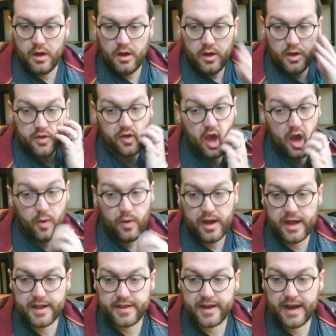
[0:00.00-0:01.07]
So
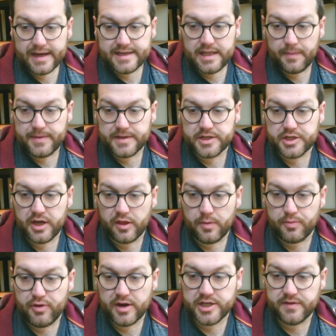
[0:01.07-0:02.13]
the next step is to check the
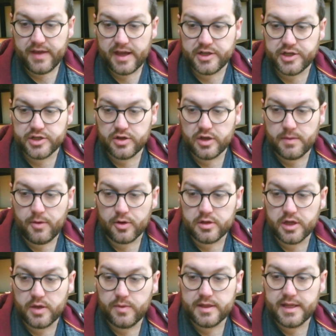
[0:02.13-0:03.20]
operation of the engines on your model.
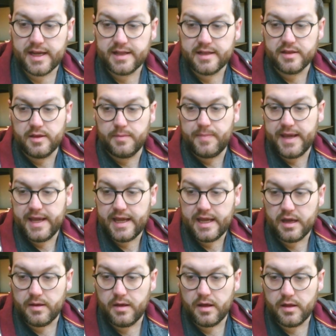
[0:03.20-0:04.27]
You will need the
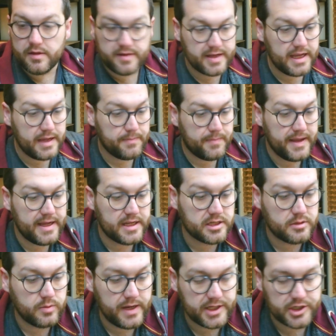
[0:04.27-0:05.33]
PCB
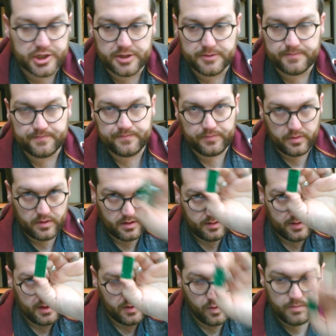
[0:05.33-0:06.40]
switch,
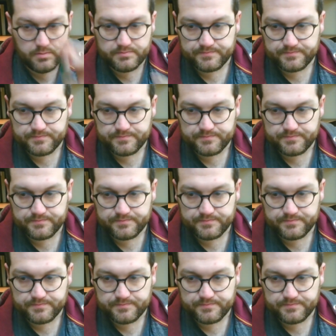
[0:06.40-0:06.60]
this one,